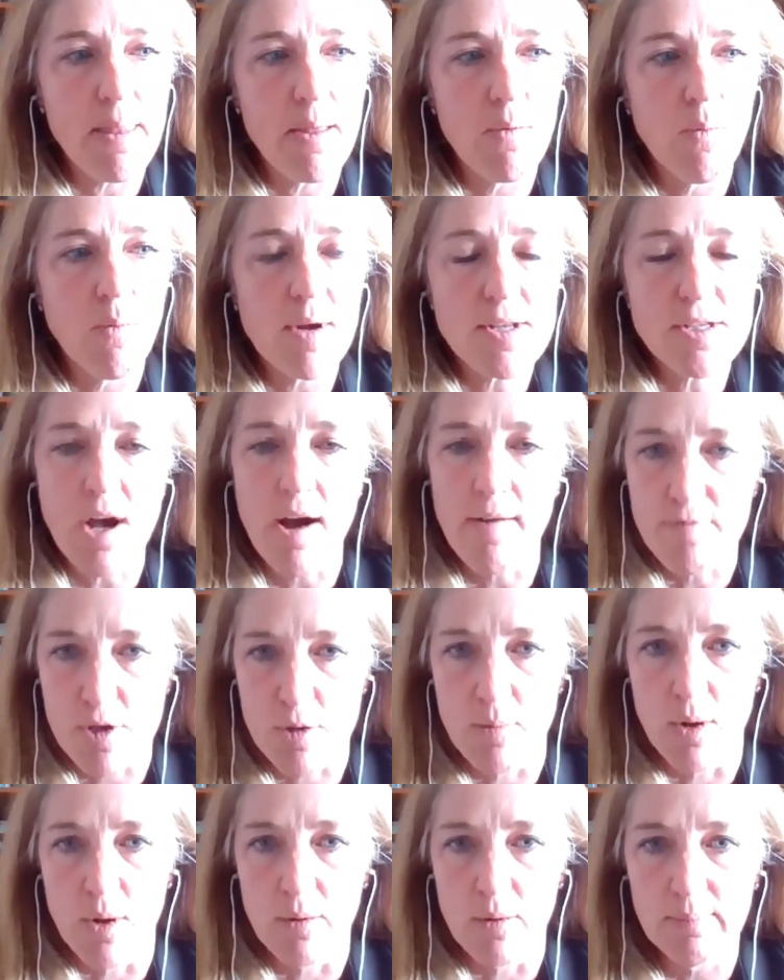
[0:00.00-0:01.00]
what's
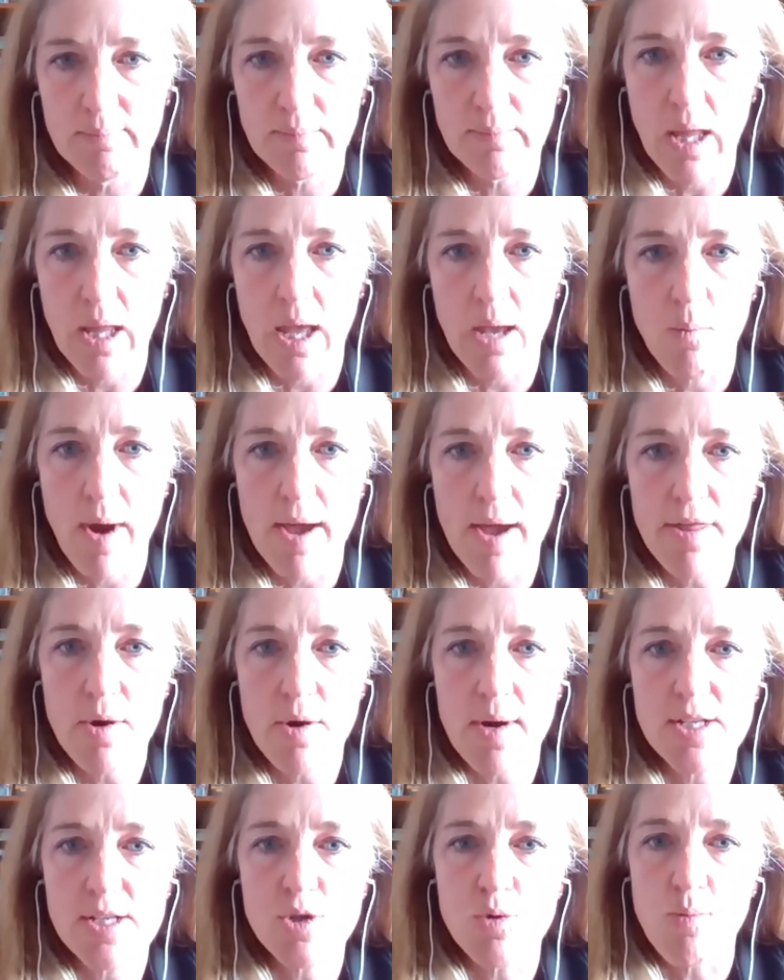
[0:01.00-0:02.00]
comfortable
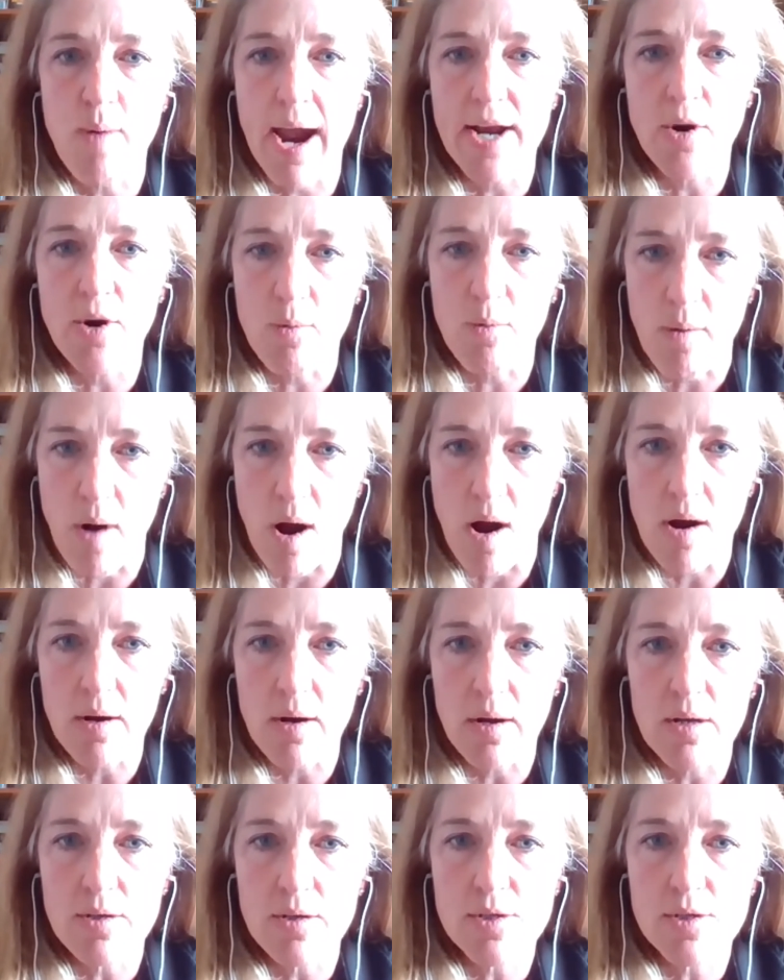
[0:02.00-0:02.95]
whether it's right or wrong.